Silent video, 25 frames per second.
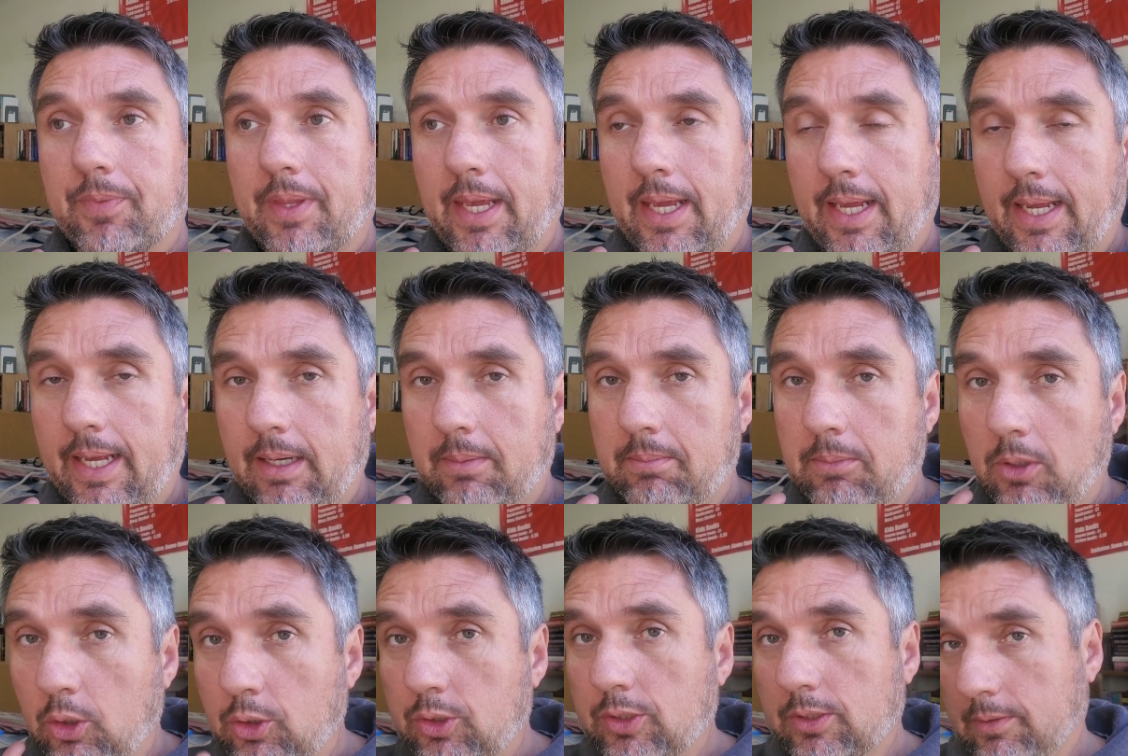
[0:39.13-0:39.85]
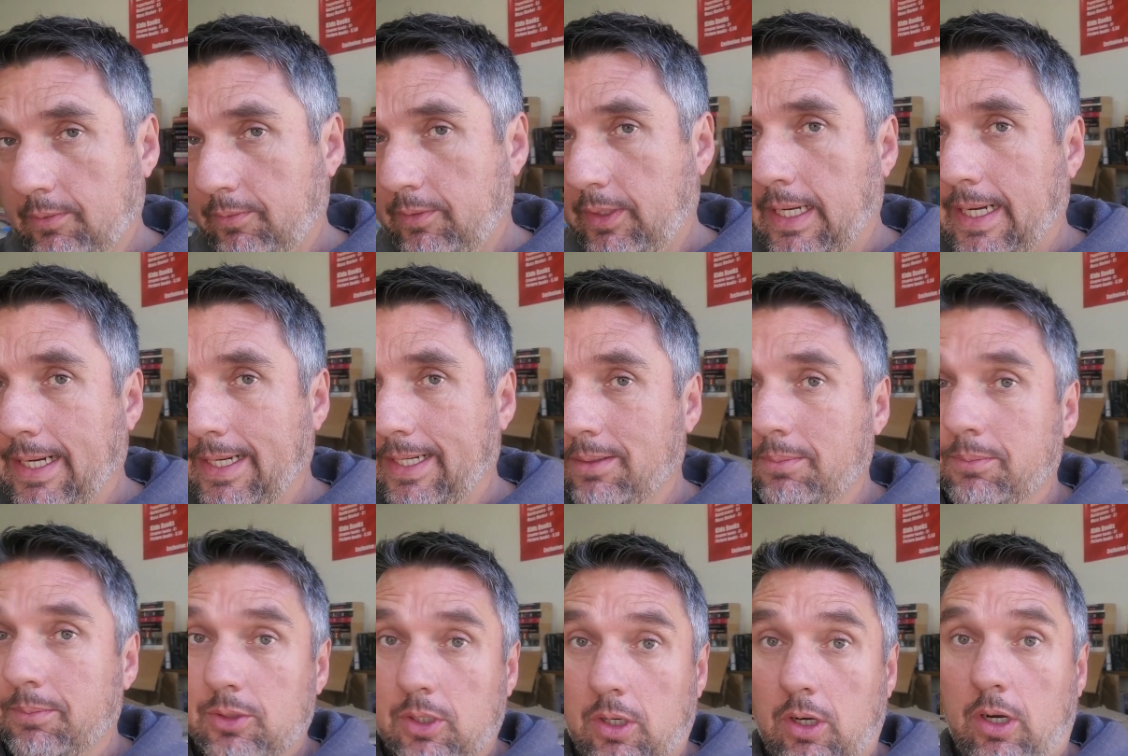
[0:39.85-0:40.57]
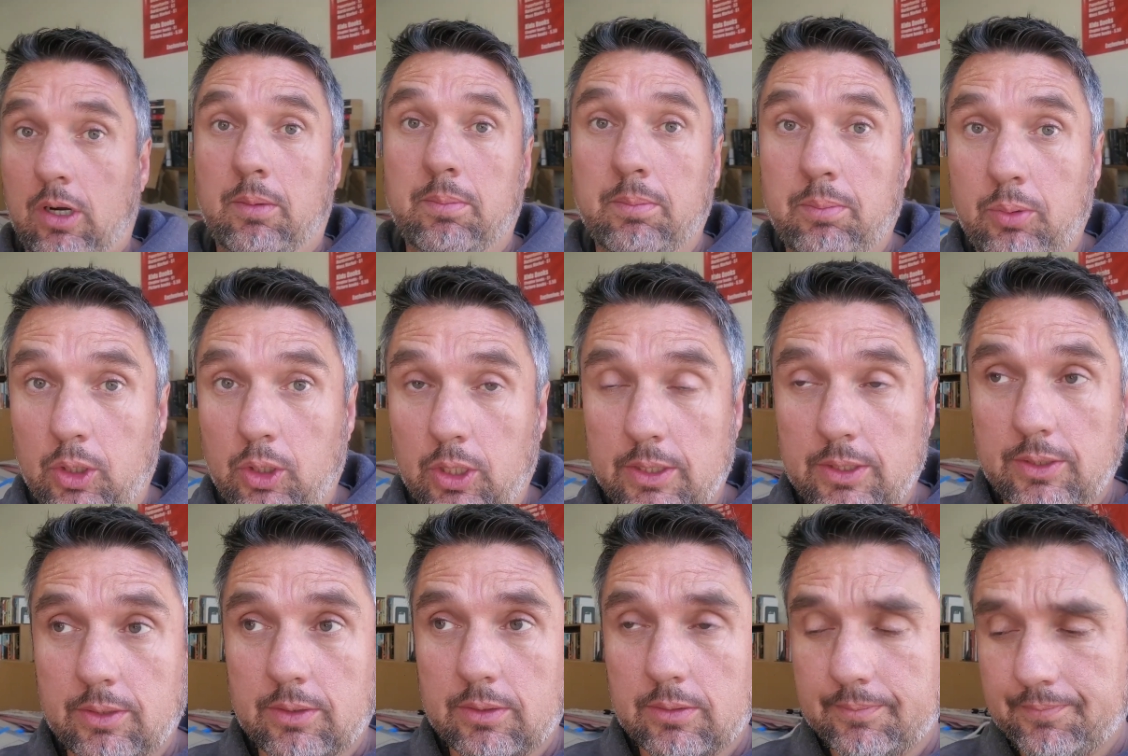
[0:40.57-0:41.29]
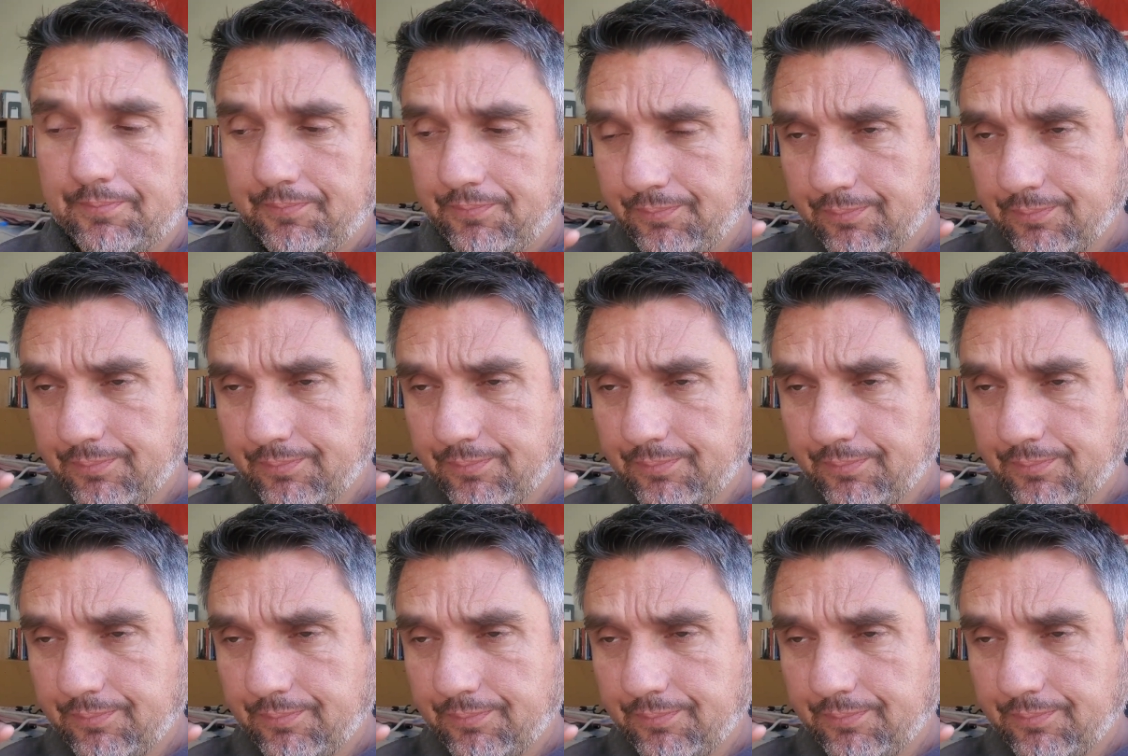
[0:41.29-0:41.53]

and most of the items are books.